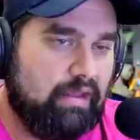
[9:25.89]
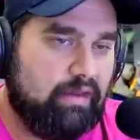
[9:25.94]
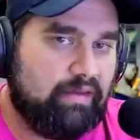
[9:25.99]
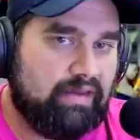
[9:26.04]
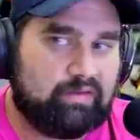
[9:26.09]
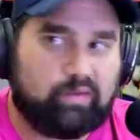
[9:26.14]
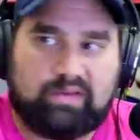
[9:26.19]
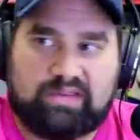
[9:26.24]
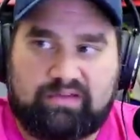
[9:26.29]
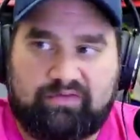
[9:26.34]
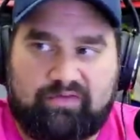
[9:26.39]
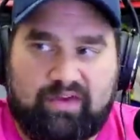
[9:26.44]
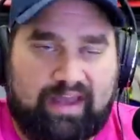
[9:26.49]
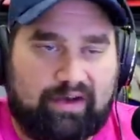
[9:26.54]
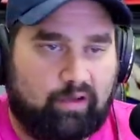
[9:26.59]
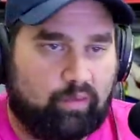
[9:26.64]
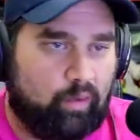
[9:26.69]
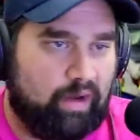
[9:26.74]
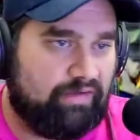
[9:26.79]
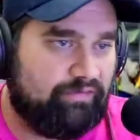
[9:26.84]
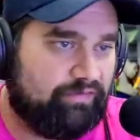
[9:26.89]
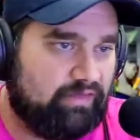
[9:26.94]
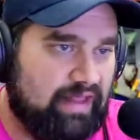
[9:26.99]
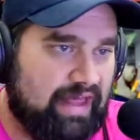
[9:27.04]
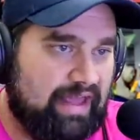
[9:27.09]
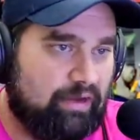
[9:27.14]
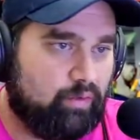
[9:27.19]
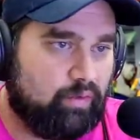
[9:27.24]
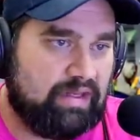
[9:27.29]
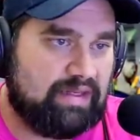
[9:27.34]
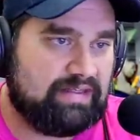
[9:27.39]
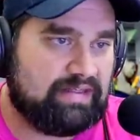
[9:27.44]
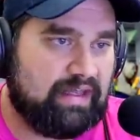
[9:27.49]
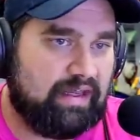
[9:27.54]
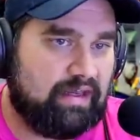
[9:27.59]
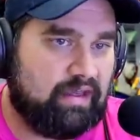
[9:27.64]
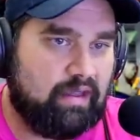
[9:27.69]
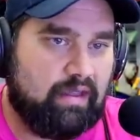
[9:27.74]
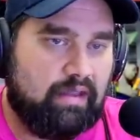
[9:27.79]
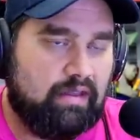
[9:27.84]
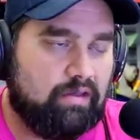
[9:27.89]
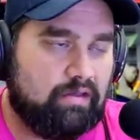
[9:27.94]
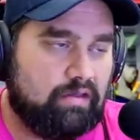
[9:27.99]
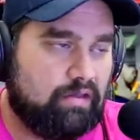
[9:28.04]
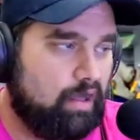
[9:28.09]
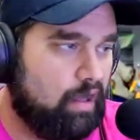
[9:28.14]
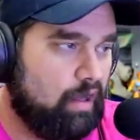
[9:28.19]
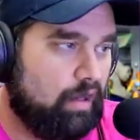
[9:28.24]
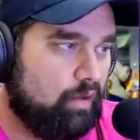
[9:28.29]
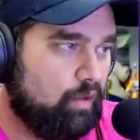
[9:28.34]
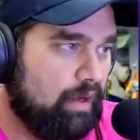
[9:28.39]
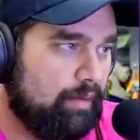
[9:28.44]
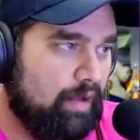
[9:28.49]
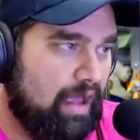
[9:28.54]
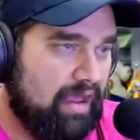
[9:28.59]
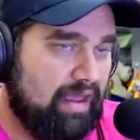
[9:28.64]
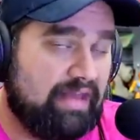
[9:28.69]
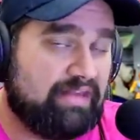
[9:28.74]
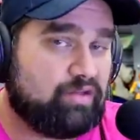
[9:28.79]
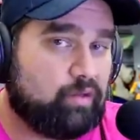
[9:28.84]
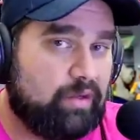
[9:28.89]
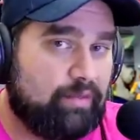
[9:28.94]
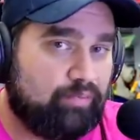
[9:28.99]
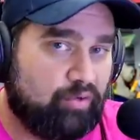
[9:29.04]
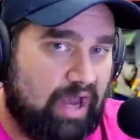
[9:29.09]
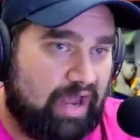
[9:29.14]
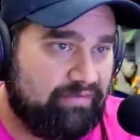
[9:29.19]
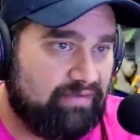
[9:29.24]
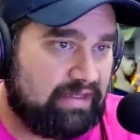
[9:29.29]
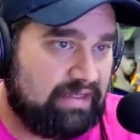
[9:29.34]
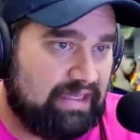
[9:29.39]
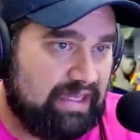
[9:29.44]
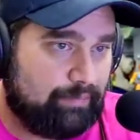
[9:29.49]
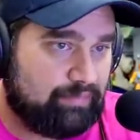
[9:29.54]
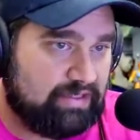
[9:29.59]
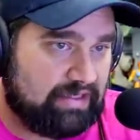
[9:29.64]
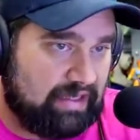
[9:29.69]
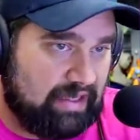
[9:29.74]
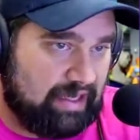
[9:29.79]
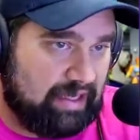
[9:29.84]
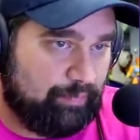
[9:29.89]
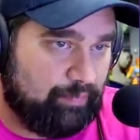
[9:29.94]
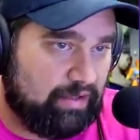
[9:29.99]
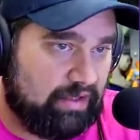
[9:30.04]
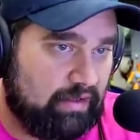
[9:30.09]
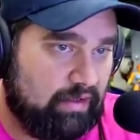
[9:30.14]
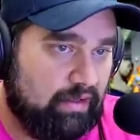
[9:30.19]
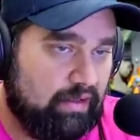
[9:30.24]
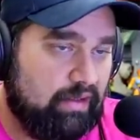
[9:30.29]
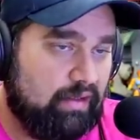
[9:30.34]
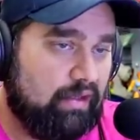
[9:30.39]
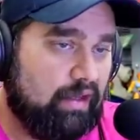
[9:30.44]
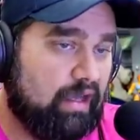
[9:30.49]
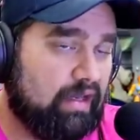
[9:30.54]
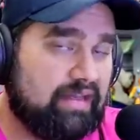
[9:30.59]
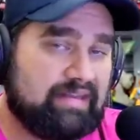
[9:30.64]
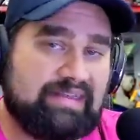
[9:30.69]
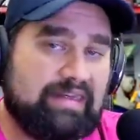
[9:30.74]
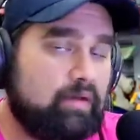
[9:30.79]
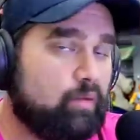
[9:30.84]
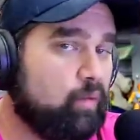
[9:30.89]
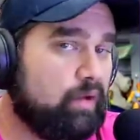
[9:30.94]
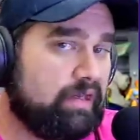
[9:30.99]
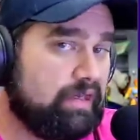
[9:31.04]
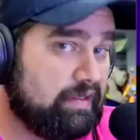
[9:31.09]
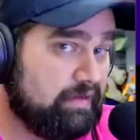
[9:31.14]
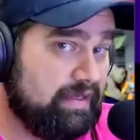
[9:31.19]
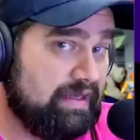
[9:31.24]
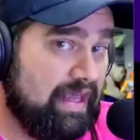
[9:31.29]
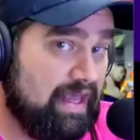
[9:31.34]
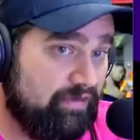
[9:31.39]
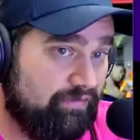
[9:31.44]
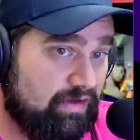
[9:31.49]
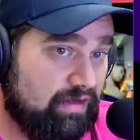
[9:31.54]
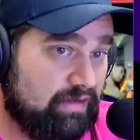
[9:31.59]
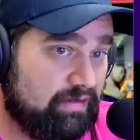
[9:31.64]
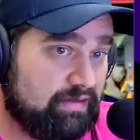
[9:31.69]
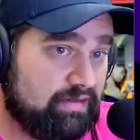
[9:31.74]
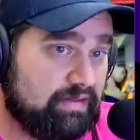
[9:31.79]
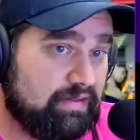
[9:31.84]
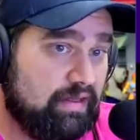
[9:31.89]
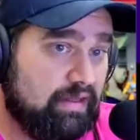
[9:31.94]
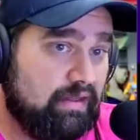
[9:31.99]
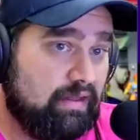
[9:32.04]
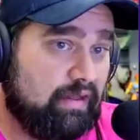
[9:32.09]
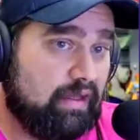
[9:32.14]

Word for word: This was the final red flag where he's like, no. Um, and so he privately kept a copy because uh, he didn't want to delete evidence.